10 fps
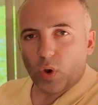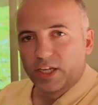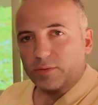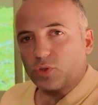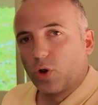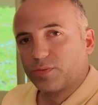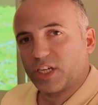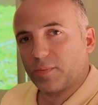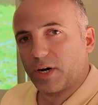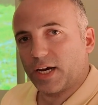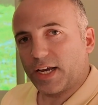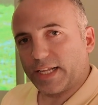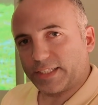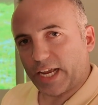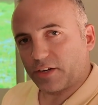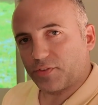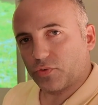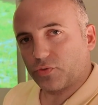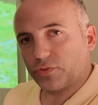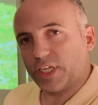Welcome to Home Cinema and Tech
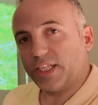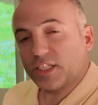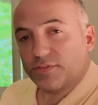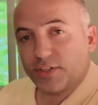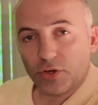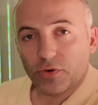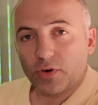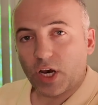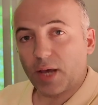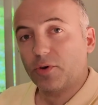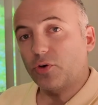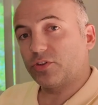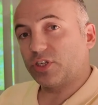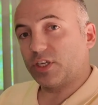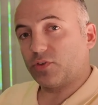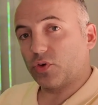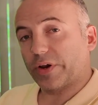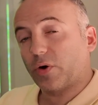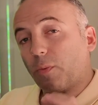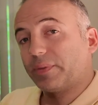Review. In this video, I'm going to give you a
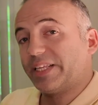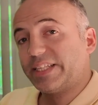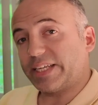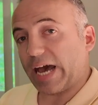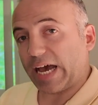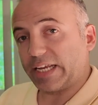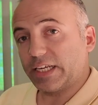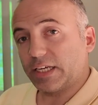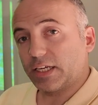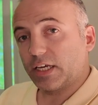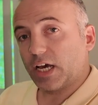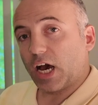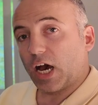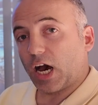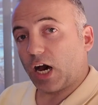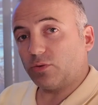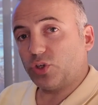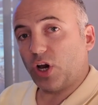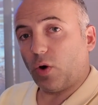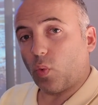complete guide how
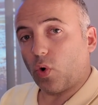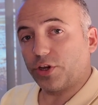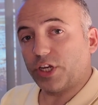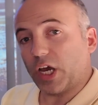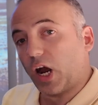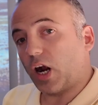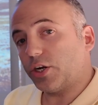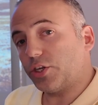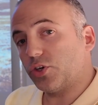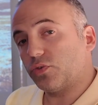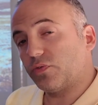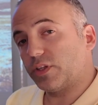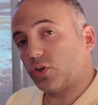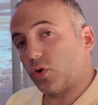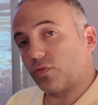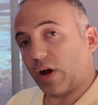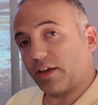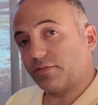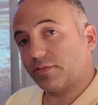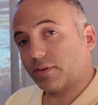to avoid arguing with your
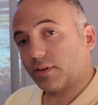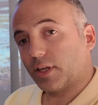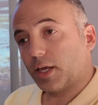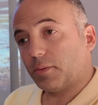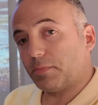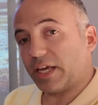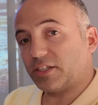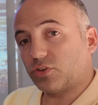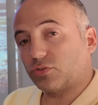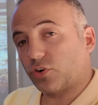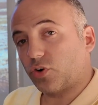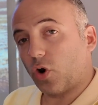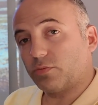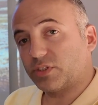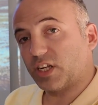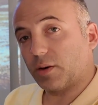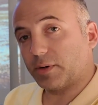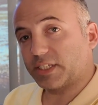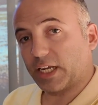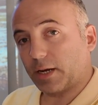wife based on your home
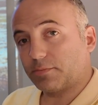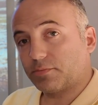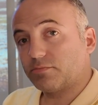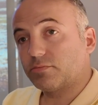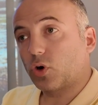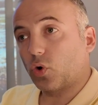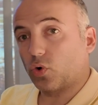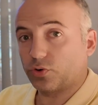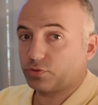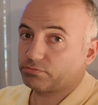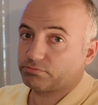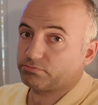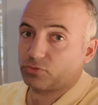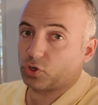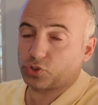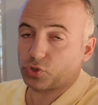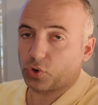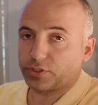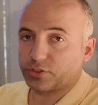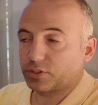cinema setup or your
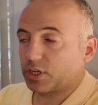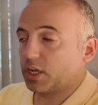choice.